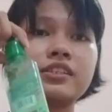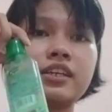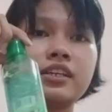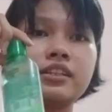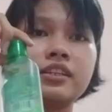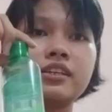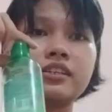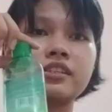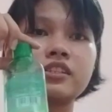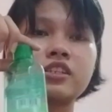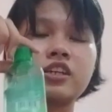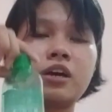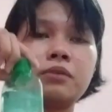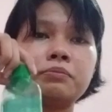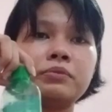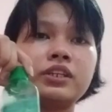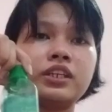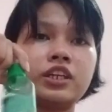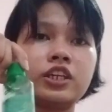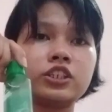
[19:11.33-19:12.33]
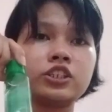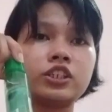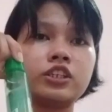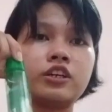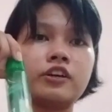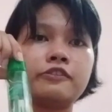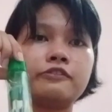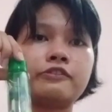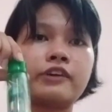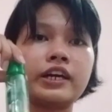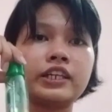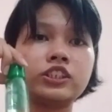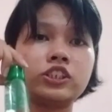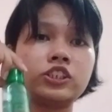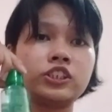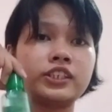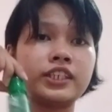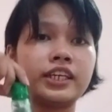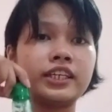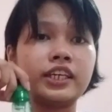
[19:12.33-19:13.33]
it is combination of
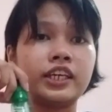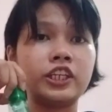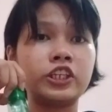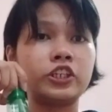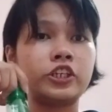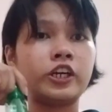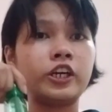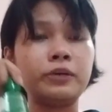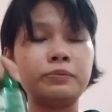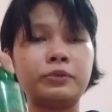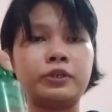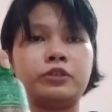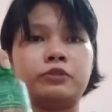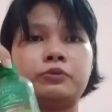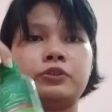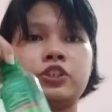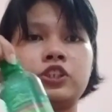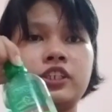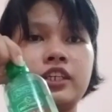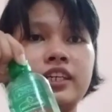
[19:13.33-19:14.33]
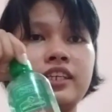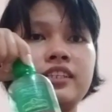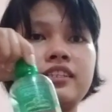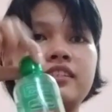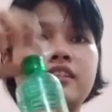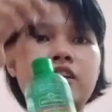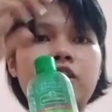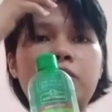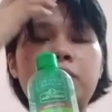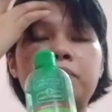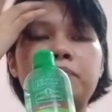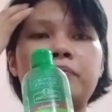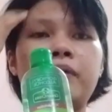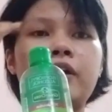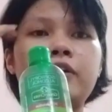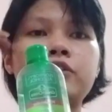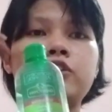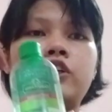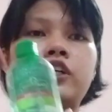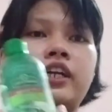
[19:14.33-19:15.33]
hydrogen and carbon, which is the
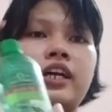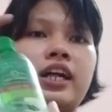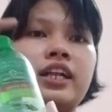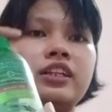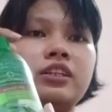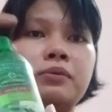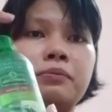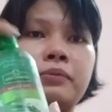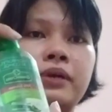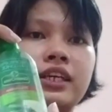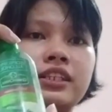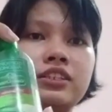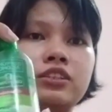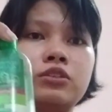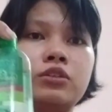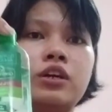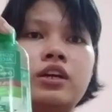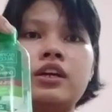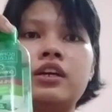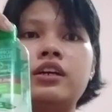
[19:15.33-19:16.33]
compound or element